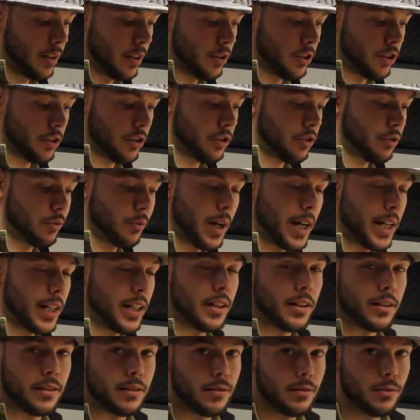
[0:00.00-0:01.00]
just
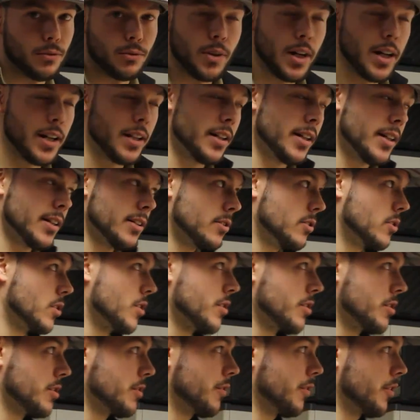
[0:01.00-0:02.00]
threaded
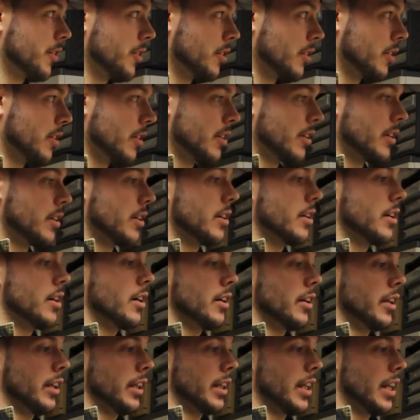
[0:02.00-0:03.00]
inserts for
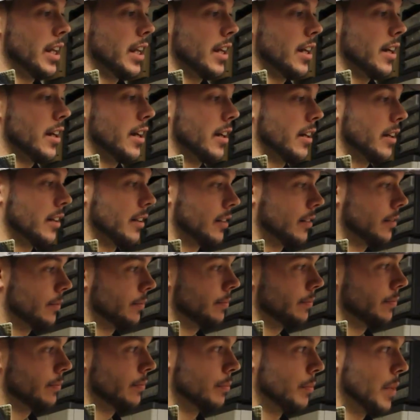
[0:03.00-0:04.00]
like a
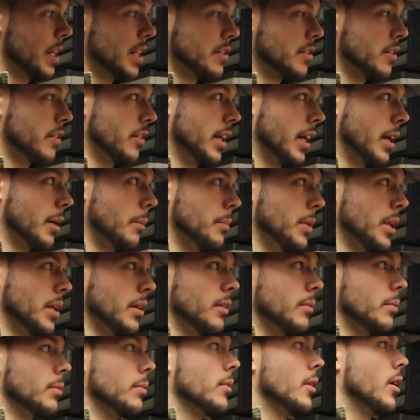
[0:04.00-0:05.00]
basically like a
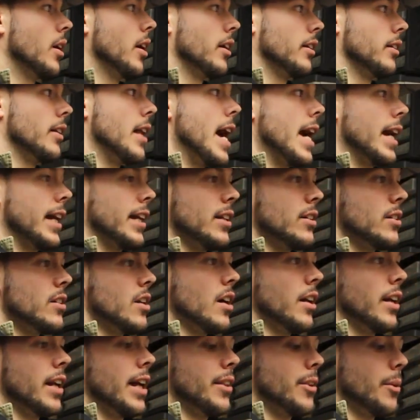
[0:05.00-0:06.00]
big locking
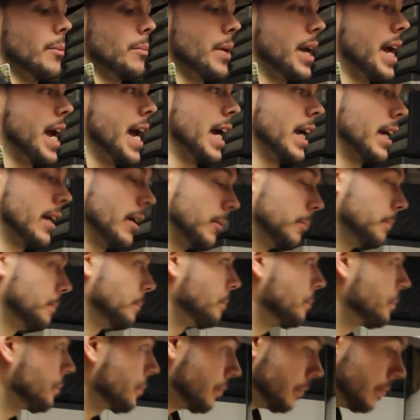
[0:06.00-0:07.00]
nut on the back,
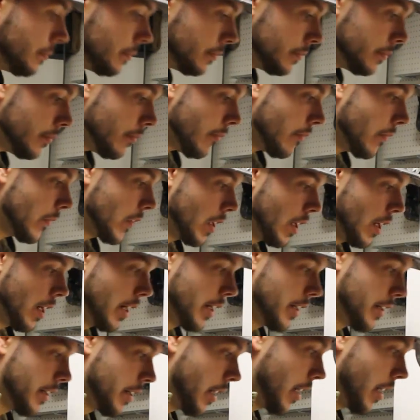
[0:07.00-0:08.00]

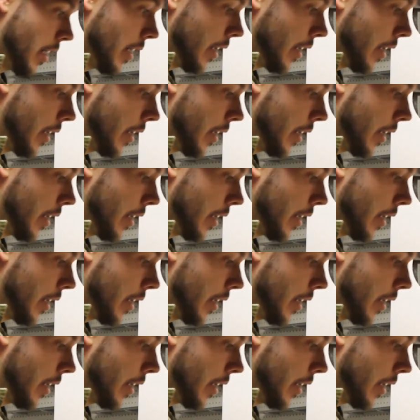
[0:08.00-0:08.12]
and